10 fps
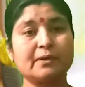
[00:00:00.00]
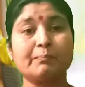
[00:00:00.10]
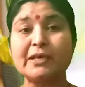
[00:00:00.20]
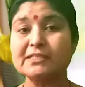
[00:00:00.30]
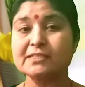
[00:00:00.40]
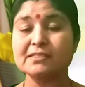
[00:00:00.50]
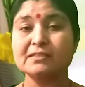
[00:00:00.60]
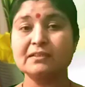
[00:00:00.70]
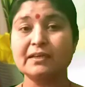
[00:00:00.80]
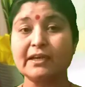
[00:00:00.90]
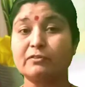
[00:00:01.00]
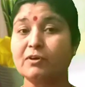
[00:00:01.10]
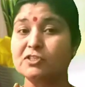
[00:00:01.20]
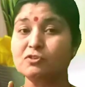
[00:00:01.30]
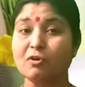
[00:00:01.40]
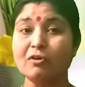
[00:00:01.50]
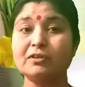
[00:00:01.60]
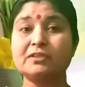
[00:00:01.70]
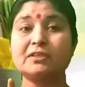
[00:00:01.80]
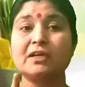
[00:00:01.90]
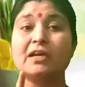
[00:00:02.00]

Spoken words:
Means it was not